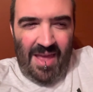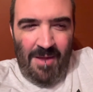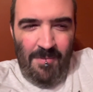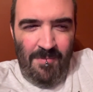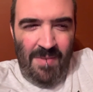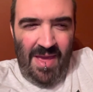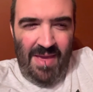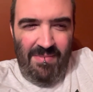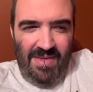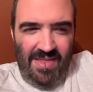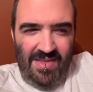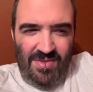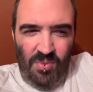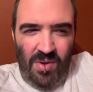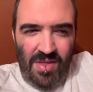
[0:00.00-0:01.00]
maybe
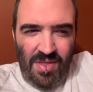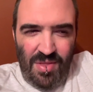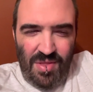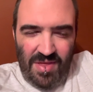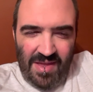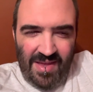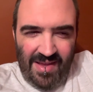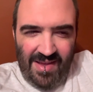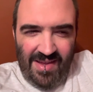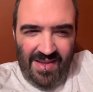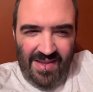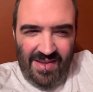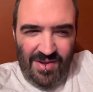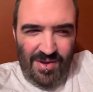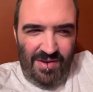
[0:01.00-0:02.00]
this one
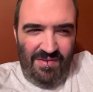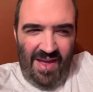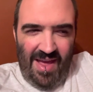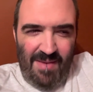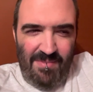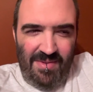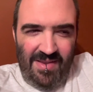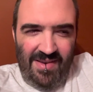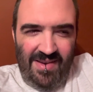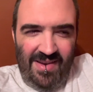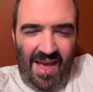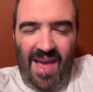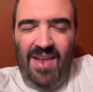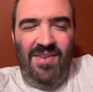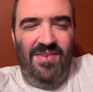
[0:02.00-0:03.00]
thing could have happened.
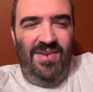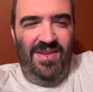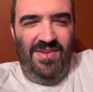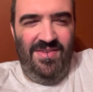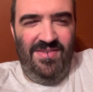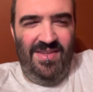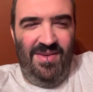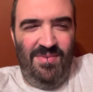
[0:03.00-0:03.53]
I don't know.